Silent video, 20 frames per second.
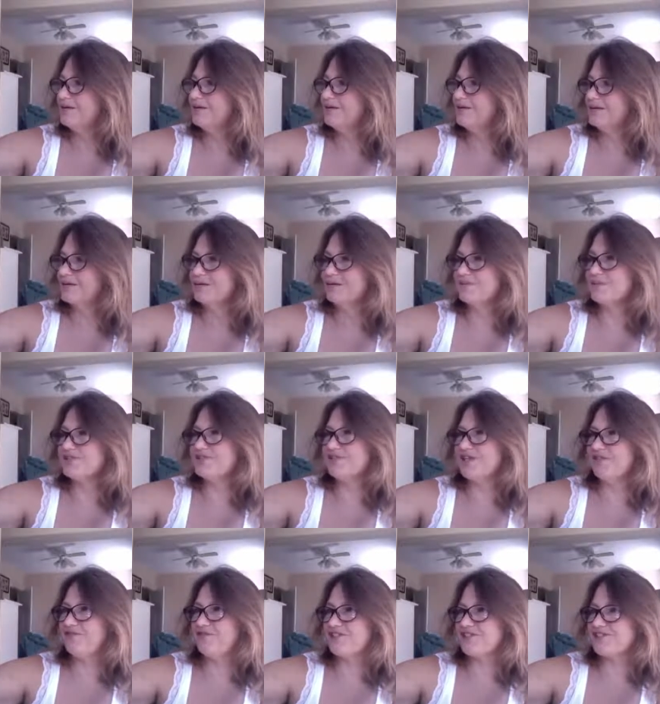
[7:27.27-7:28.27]
Let me see
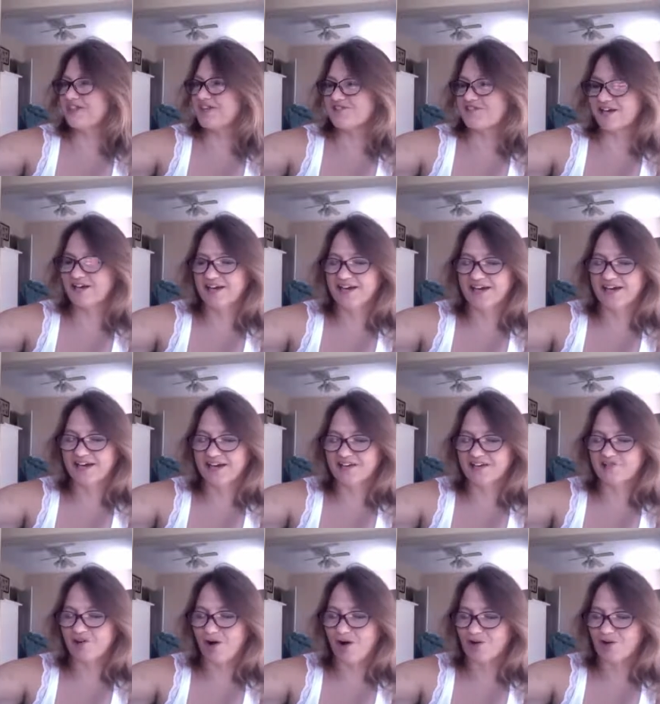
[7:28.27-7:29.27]
if he says that again. I
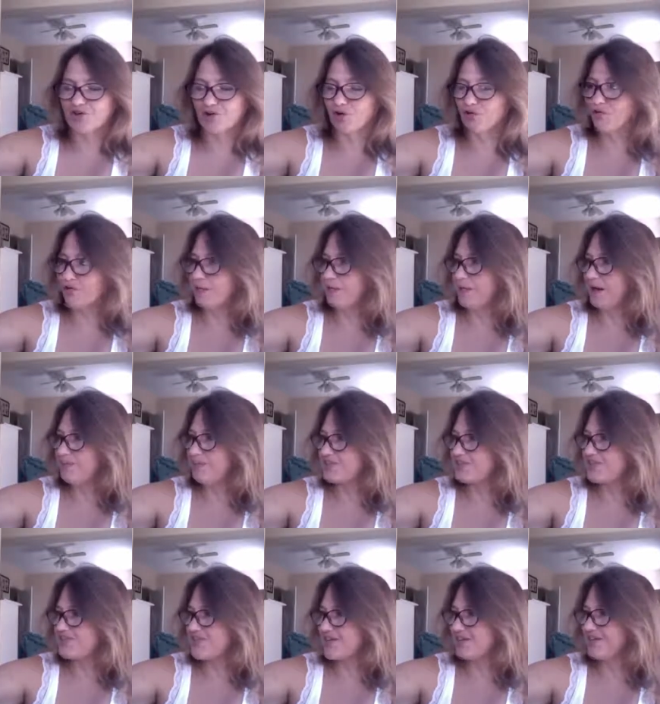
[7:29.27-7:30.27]
talked over it by
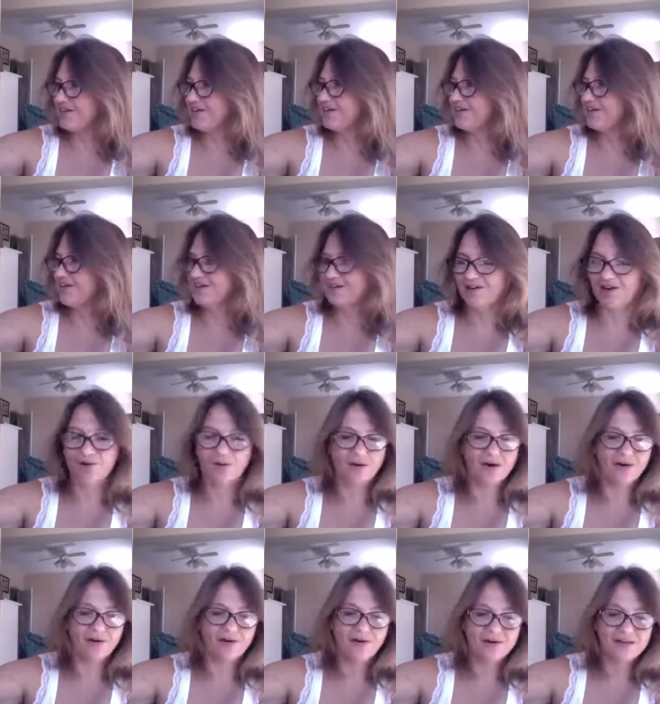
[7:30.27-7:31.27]
mistake. Oh,
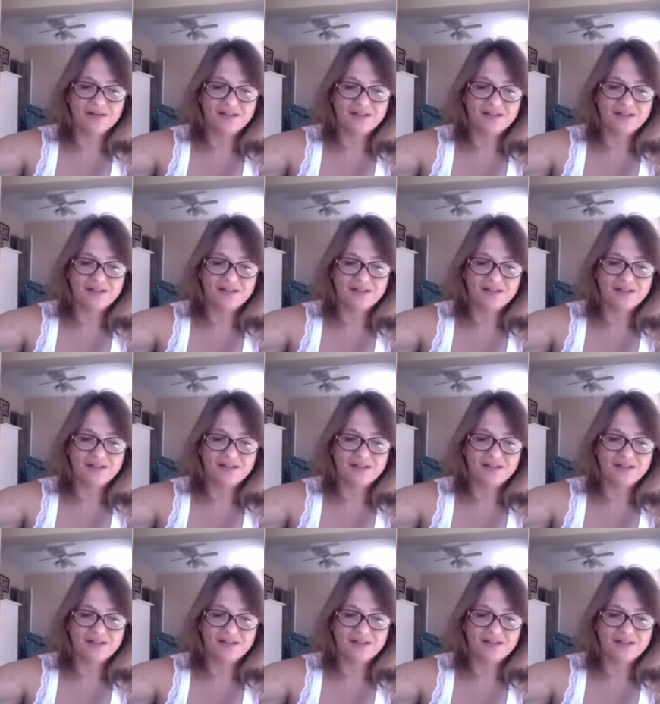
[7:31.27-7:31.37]
well.